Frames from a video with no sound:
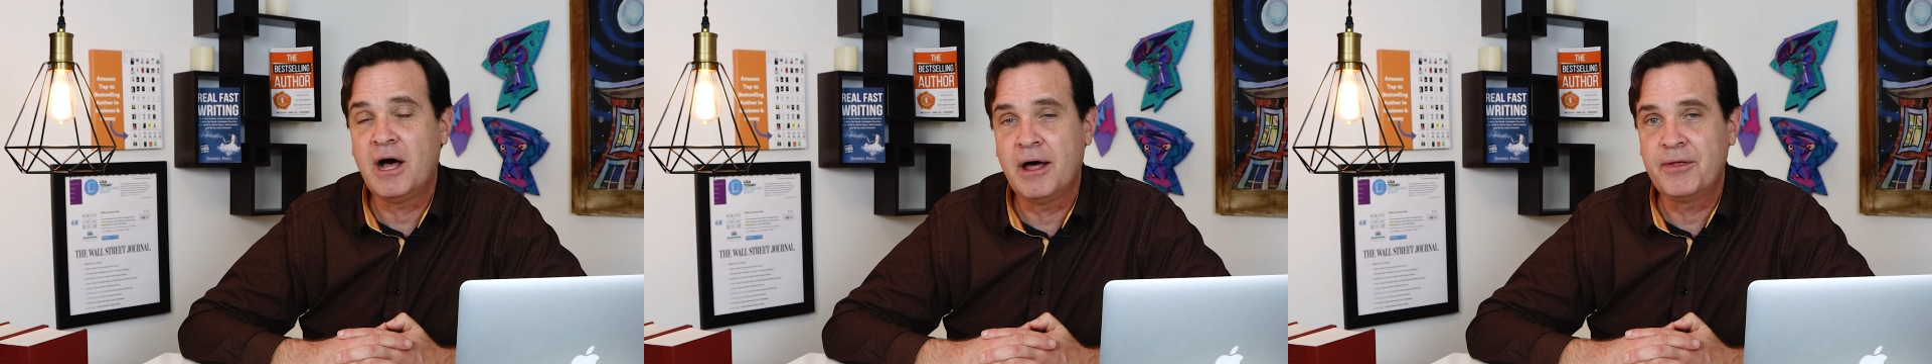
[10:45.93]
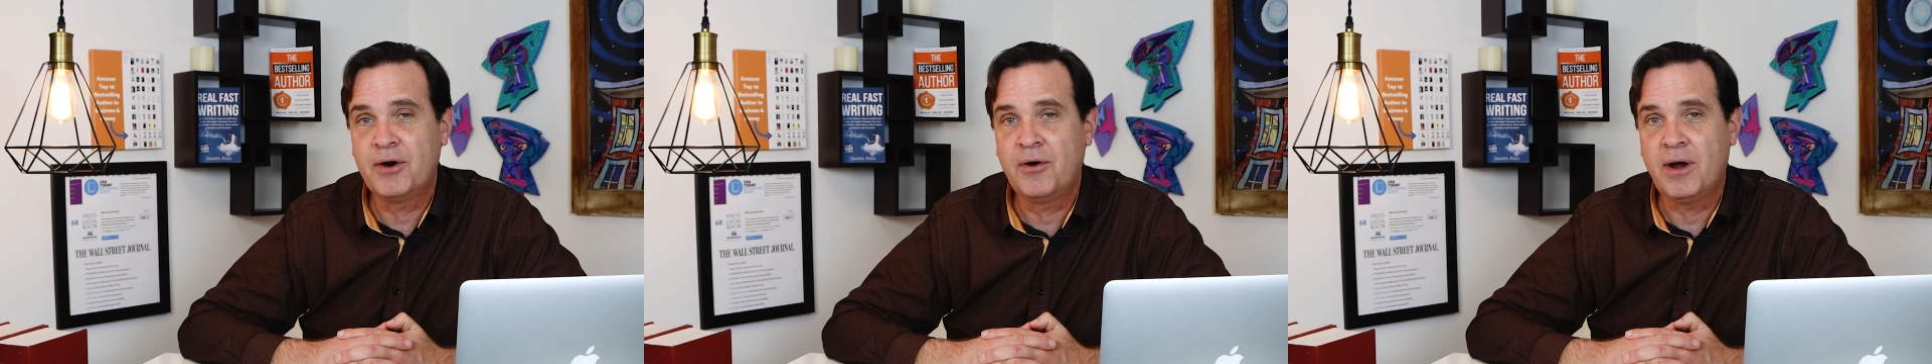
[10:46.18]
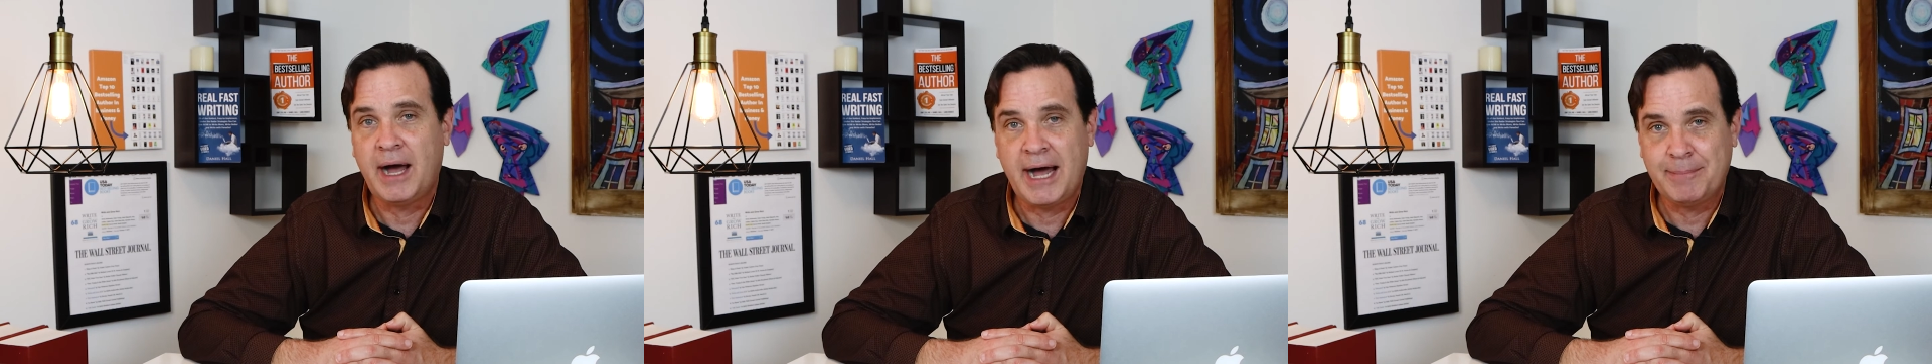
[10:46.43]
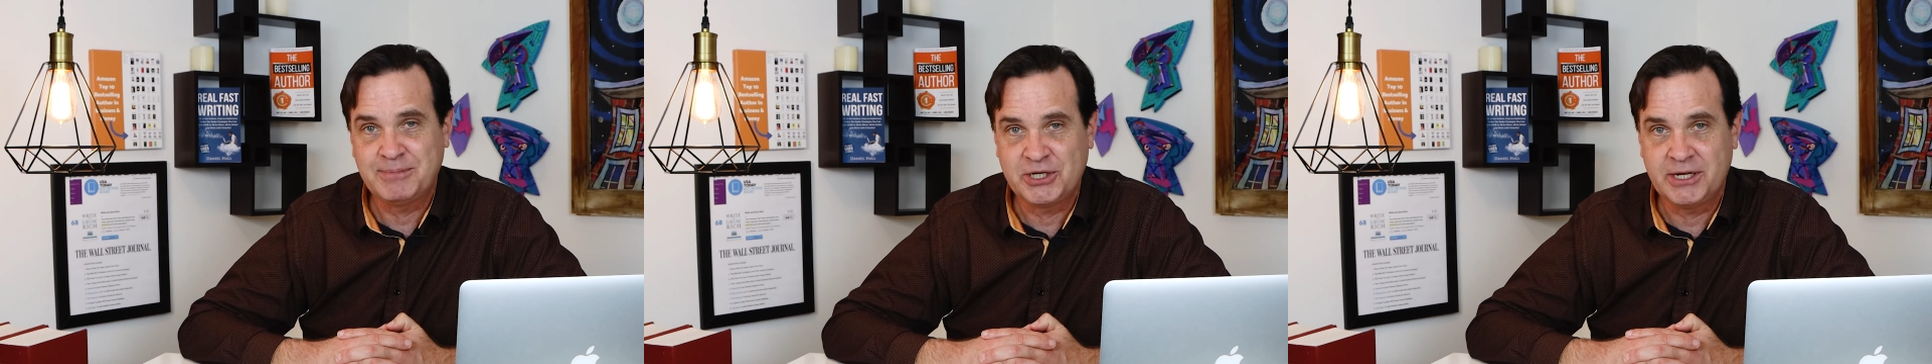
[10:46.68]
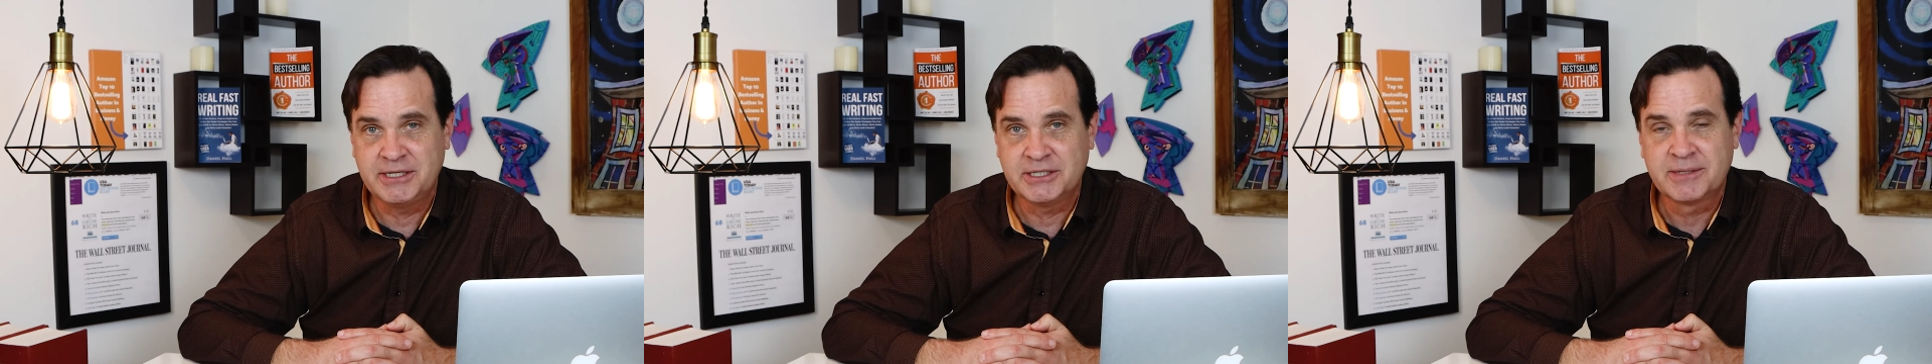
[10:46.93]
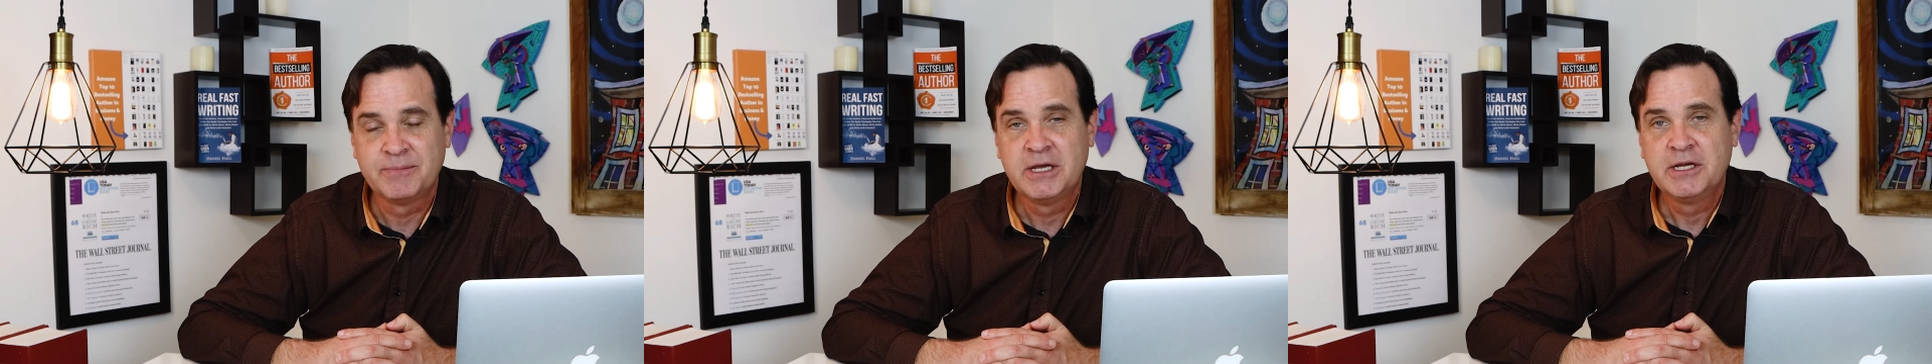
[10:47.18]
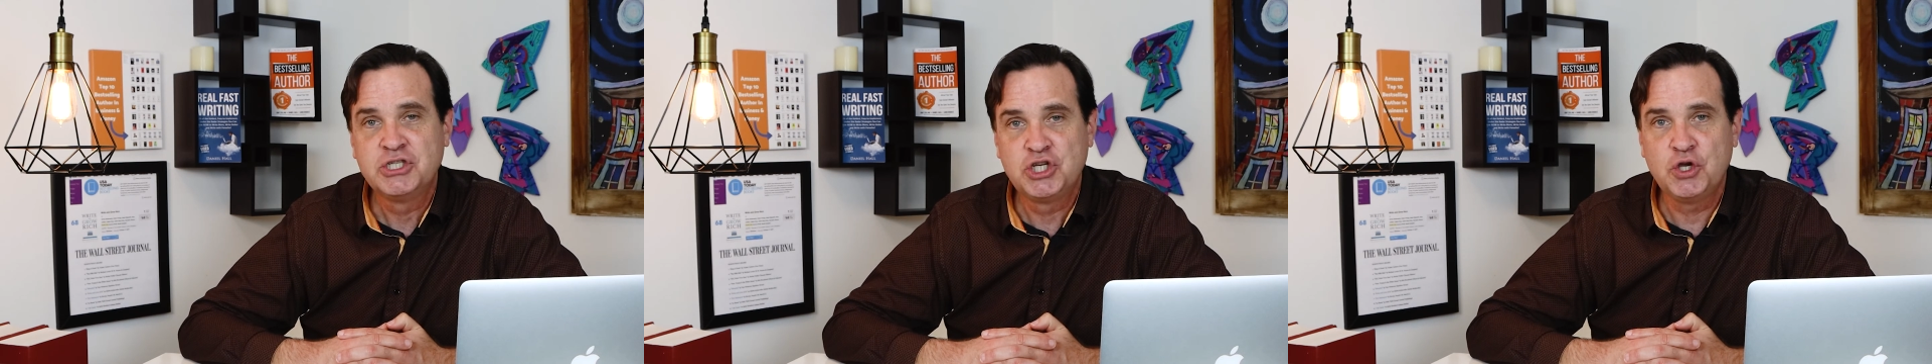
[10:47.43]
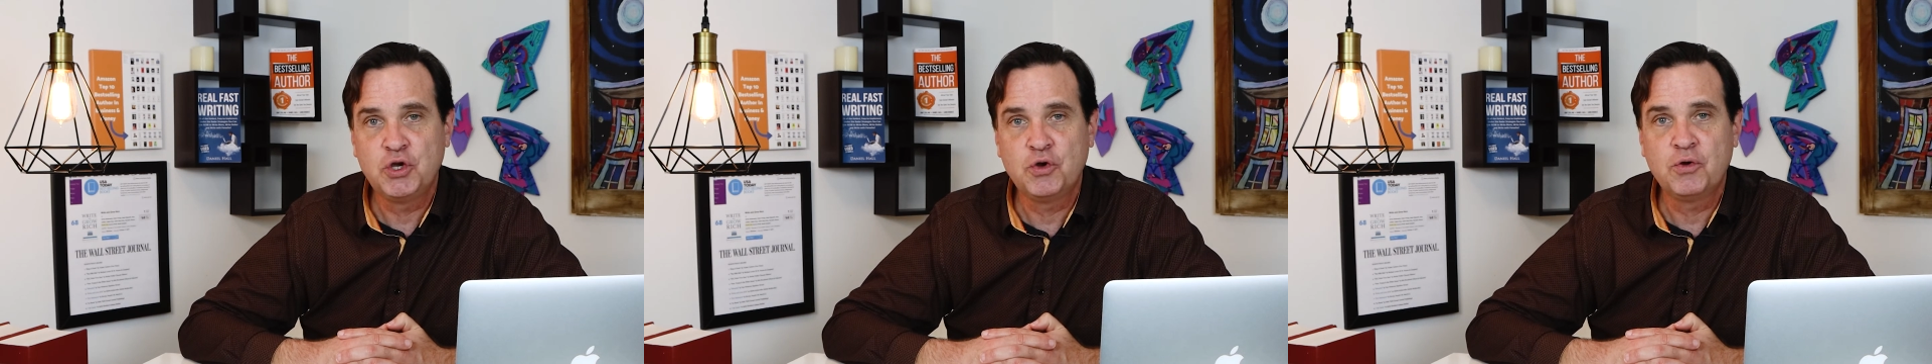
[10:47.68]
other options
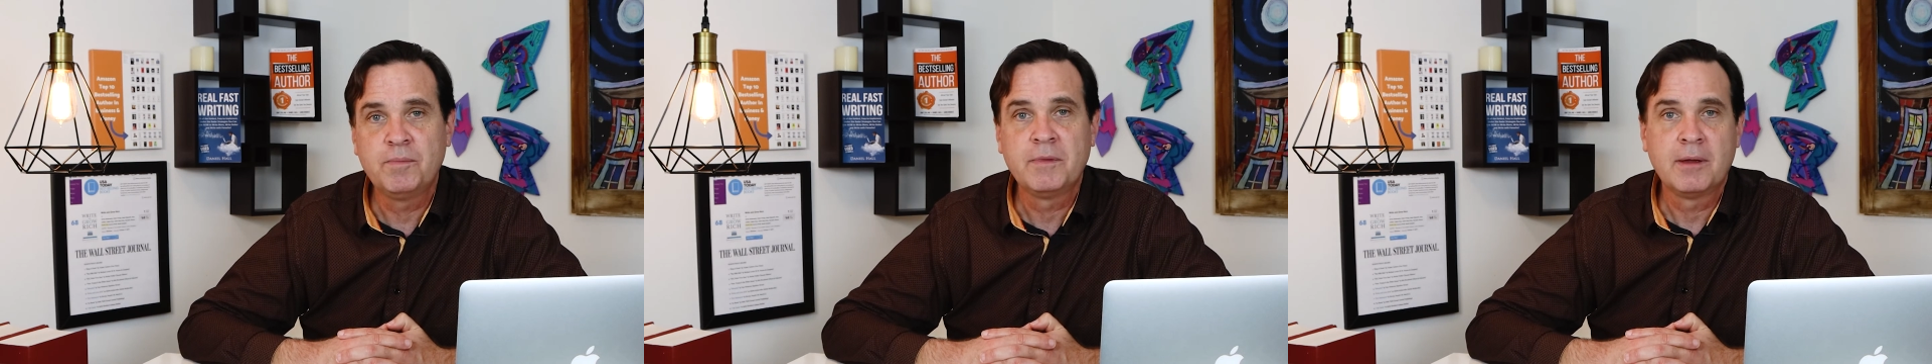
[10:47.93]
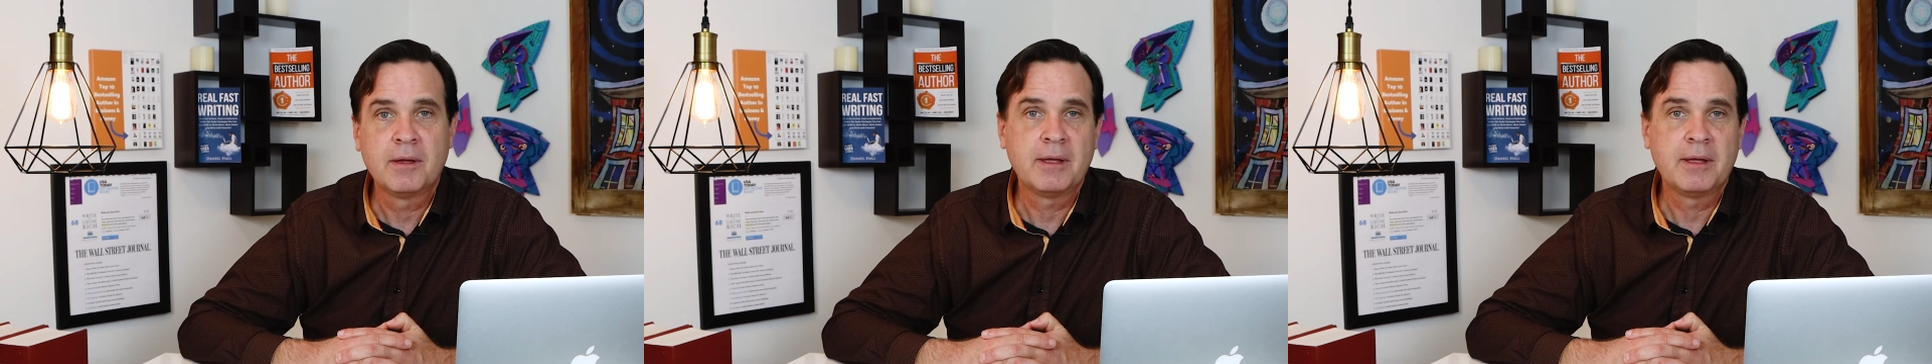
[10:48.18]
to